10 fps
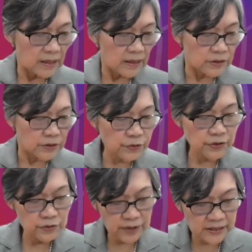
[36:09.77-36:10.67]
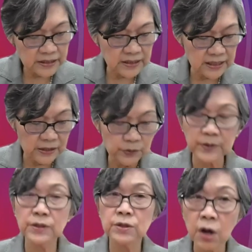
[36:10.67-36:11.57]
So the United States will
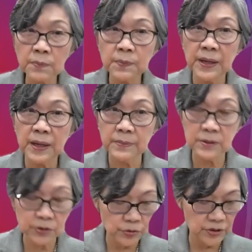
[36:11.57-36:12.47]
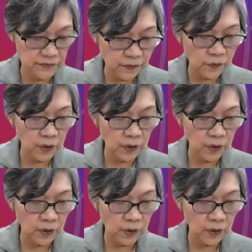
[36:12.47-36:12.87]
not be able to devote